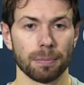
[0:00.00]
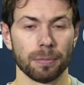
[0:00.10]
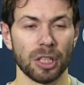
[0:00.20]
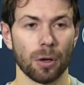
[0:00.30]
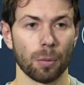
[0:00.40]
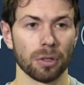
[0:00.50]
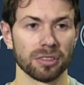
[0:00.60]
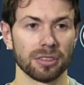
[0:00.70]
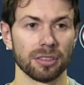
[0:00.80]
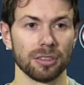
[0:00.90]
you know, it
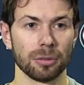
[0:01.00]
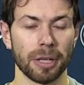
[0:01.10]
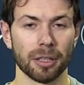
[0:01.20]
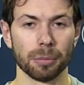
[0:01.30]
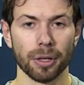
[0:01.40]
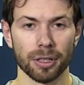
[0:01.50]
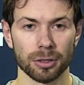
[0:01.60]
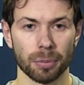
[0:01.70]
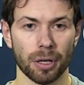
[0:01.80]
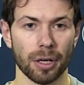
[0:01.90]
wasn't as easy making
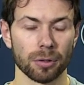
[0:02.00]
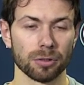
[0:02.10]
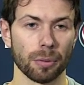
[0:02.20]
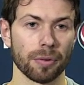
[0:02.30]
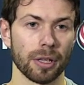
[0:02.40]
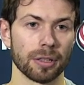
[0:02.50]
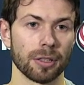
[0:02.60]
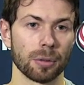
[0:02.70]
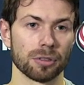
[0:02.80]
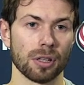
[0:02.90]
plays, but I also think that
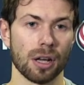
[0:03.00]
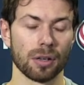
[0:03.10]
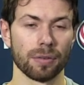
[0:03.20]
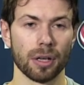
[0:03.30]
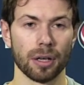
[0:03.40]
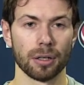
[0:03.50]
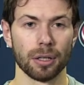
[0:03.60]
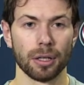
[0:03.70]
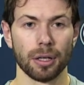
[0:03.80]
there was a lot of